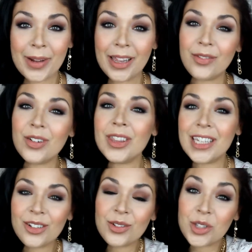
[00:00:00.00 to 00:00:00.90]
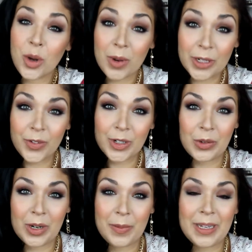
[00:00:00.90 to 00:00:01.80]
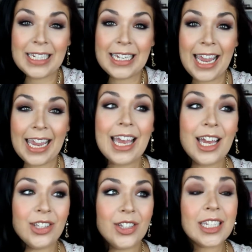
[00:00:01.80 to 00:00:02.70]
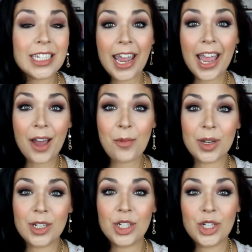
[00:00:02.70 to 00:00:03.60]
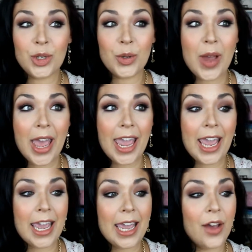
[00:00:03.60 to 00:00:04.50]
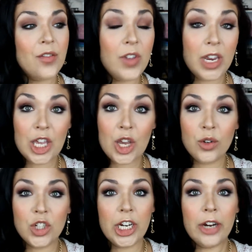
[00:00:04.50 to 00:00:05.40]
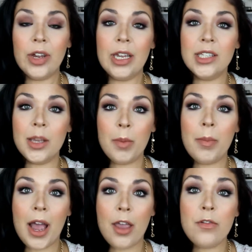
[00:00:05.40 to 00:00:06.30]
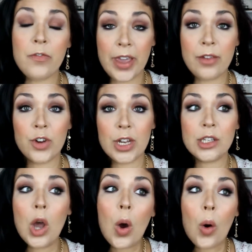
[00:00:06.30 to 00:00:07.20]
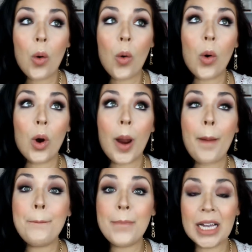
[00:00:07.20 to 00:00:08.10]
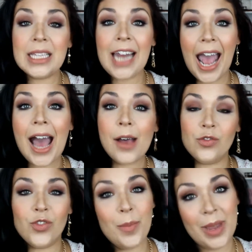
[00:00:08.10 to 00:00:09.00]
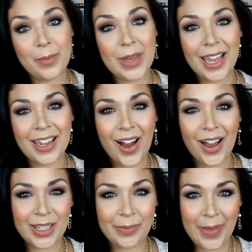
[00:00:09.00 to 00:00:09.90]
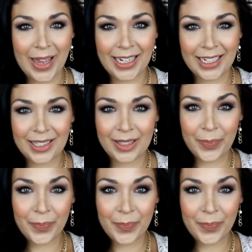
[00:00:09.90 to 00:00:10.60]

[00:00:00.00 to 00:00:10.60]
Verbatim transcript: Love Girl. Thank you so much for joining me today. So today I want to do a video sharing some of my favorites or must-haves from MBA Cosmetics.